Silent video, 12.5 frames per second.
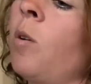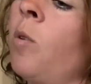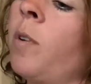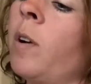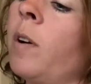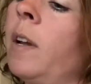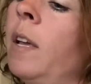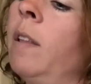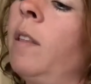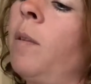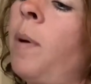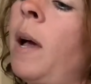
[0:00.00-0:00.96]
over
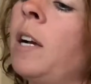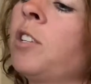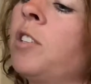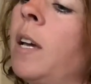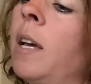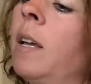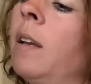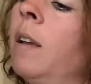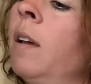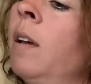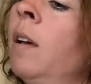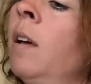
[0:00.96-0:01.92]
in the pack shed,